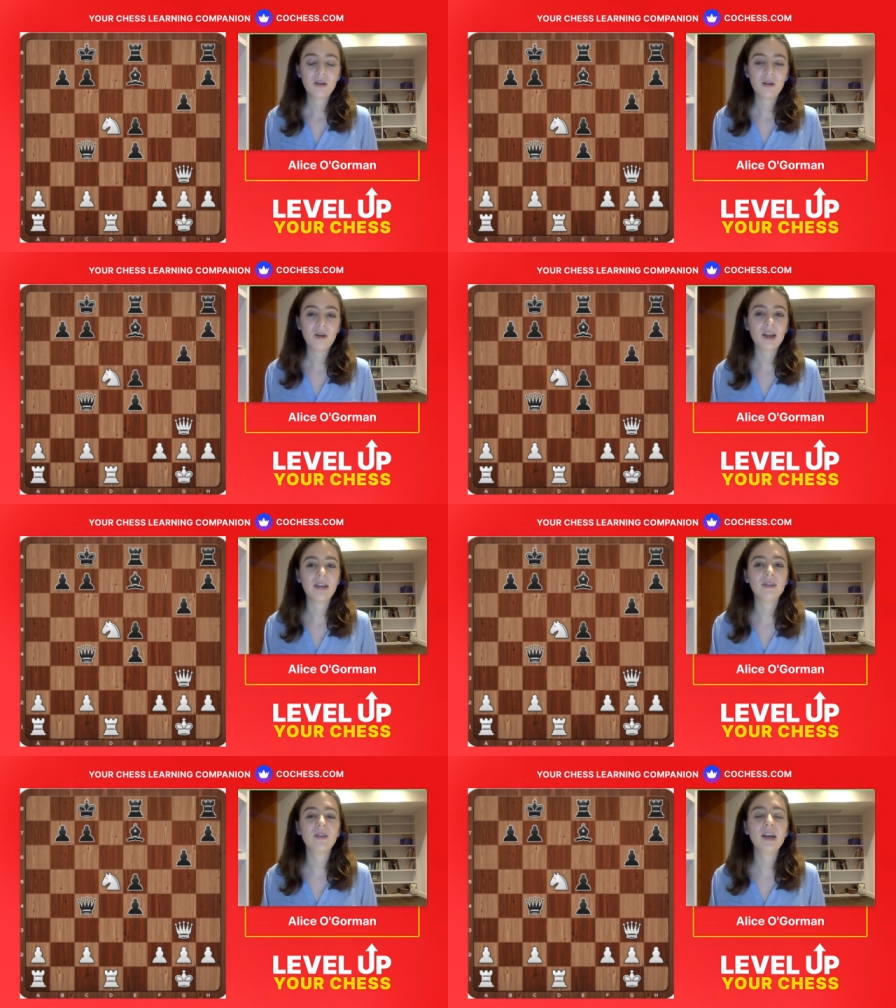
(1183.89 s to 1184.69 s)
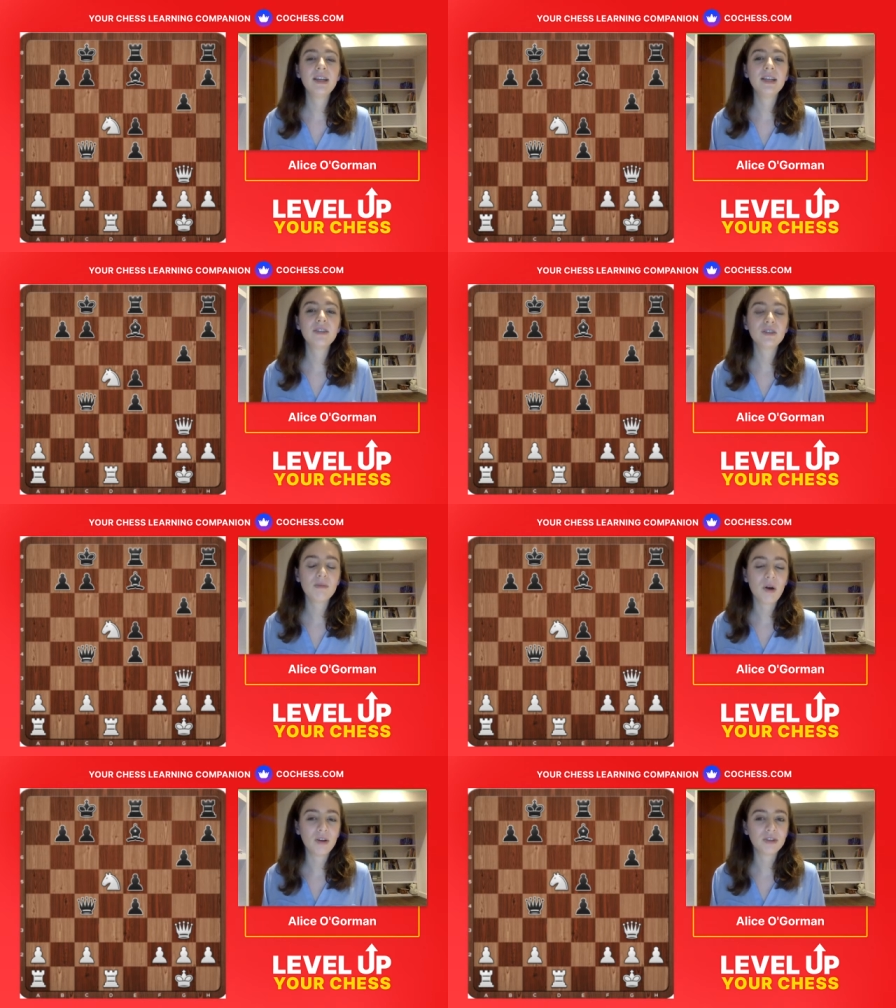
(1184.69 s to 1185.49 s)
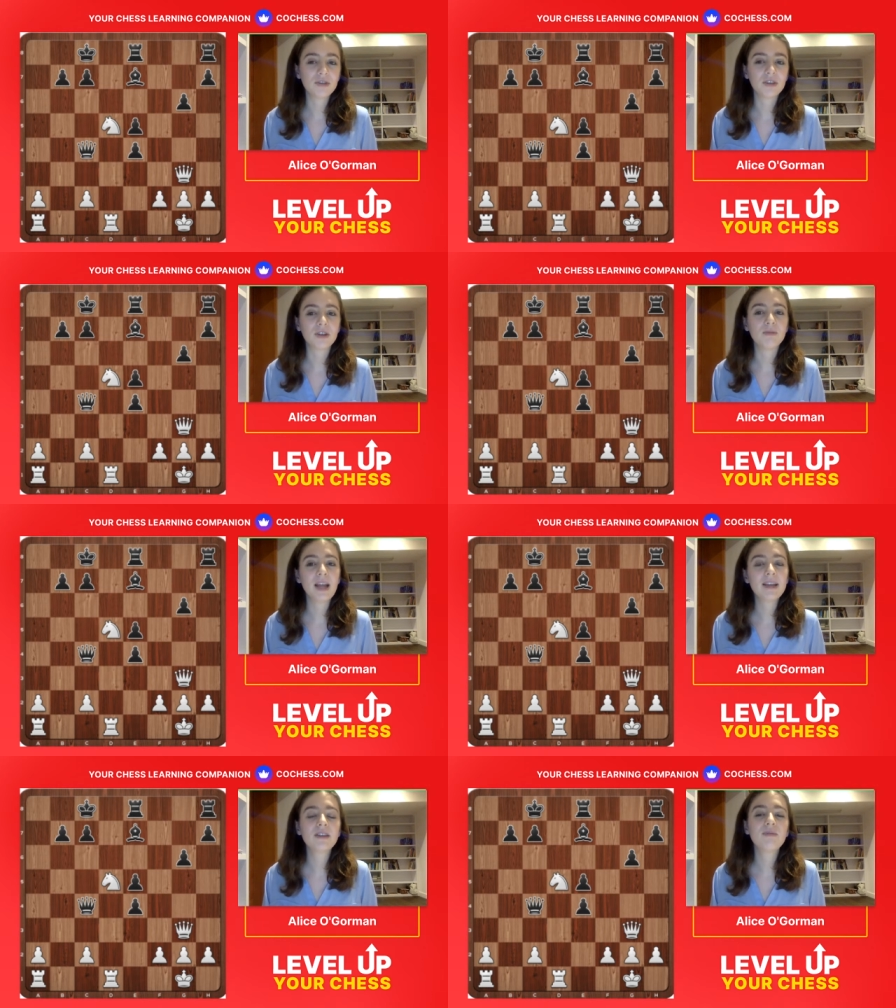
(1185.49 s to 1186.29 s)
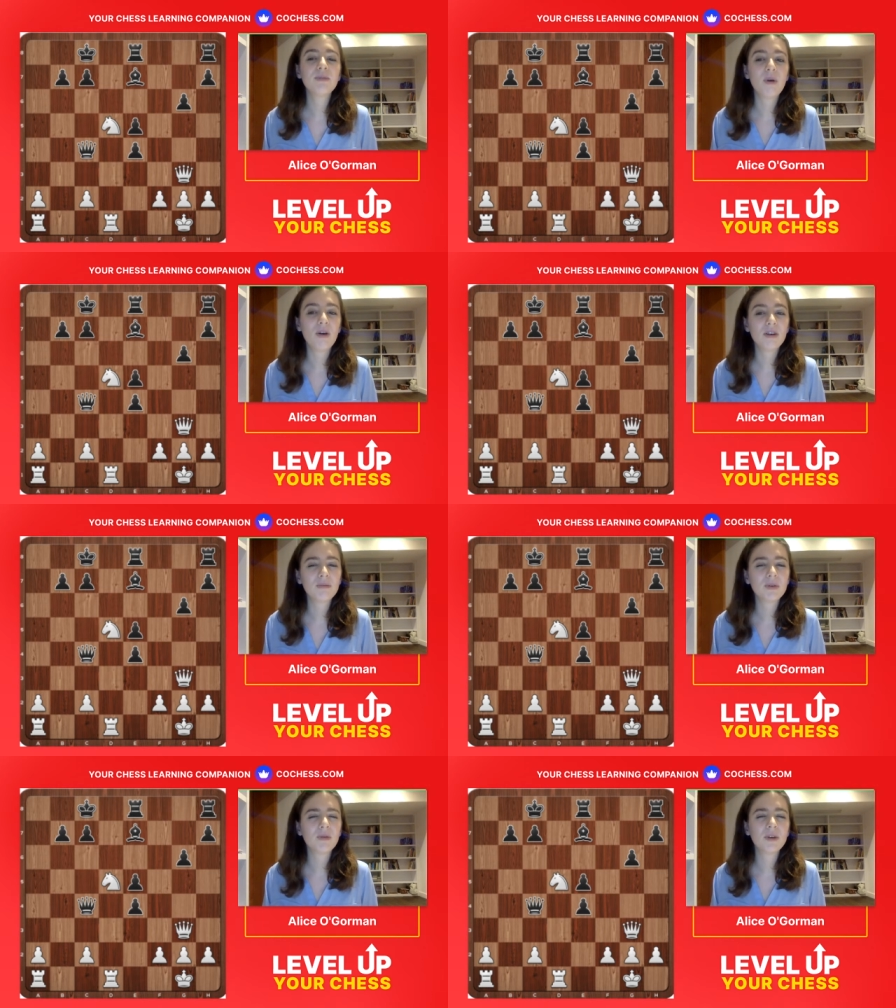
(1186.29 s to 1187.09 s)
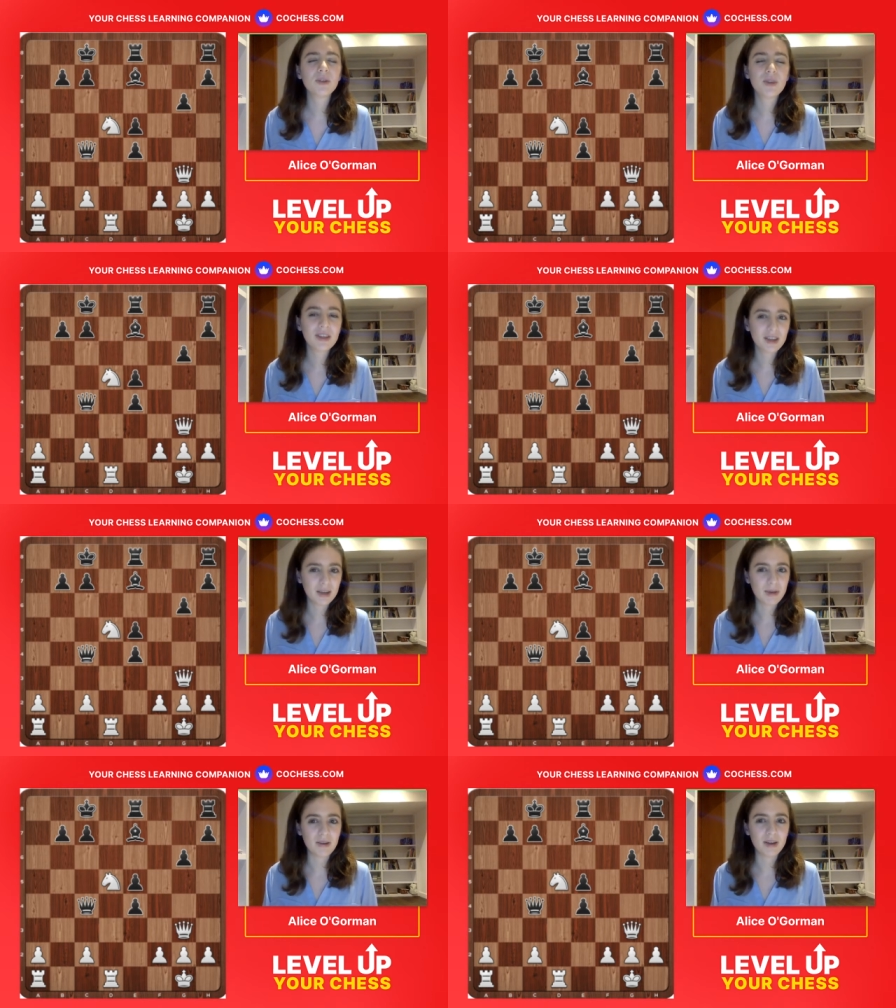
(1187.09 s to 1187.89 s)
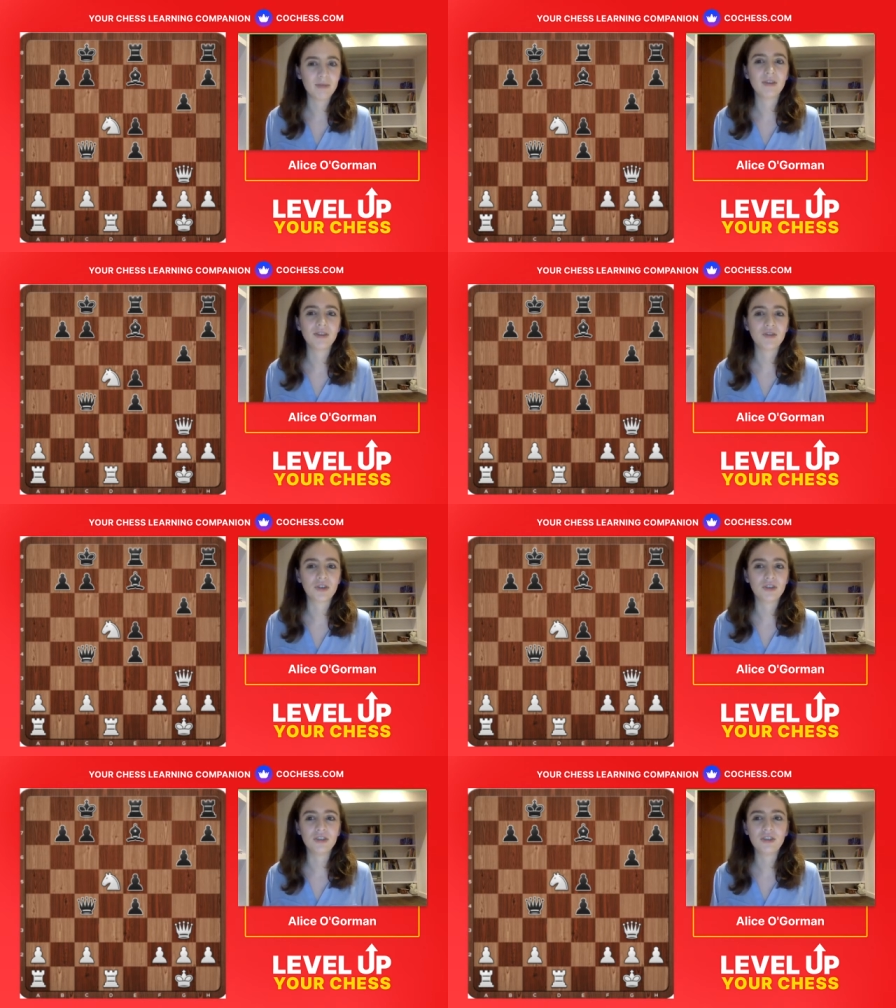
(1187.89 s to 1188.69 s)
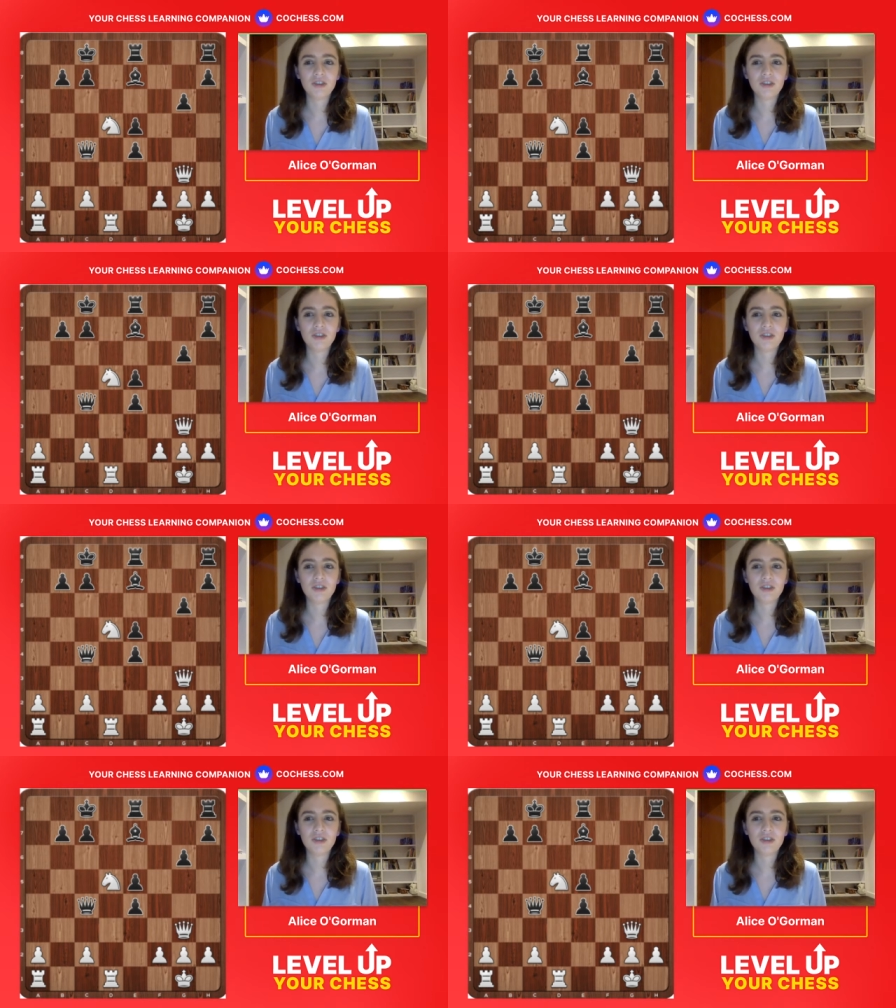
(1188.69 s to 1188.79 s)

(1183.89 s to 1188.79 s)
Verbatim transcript: Okay, so now let's look at pawn structure. Black's up a pawn, but what do we think about their pawn structure?